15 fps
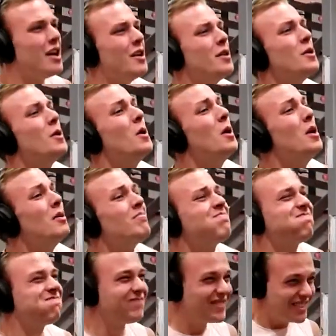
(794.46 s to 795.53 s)
make sure
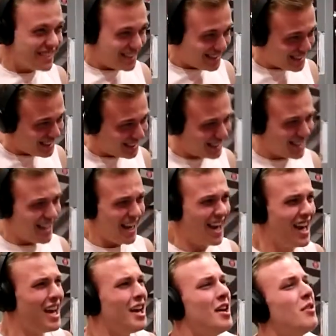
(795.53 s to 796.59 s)
that you go heavy as
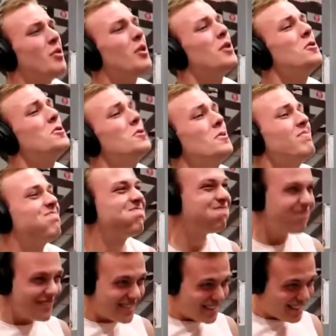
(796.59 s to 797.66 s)
soon as you get the
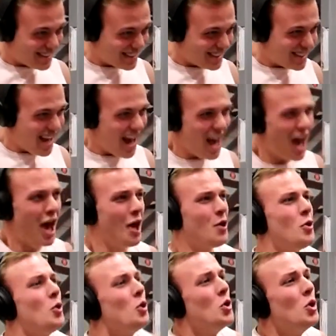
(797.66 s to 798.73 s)
form in. So yeah,
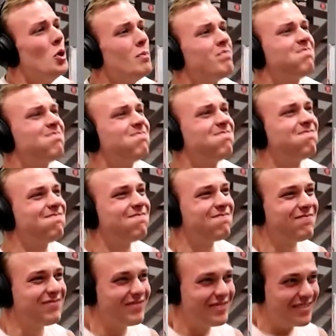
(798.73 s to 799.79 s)

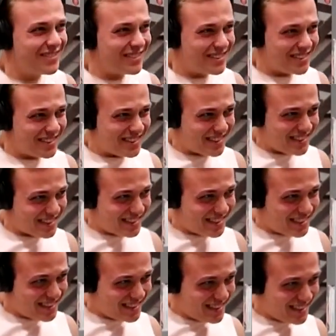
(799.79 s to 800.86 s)
won't ramble anymore
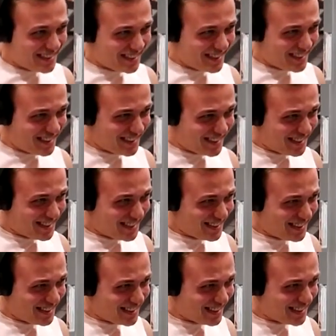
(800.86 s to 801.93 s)
for this session.
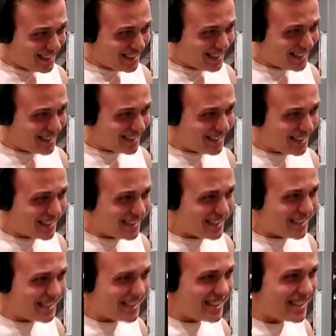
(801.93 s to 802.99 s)
Hope you enjoyed
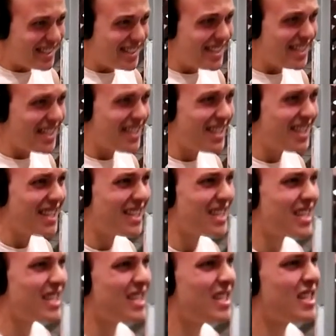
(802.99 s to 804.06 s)
this, and it's time to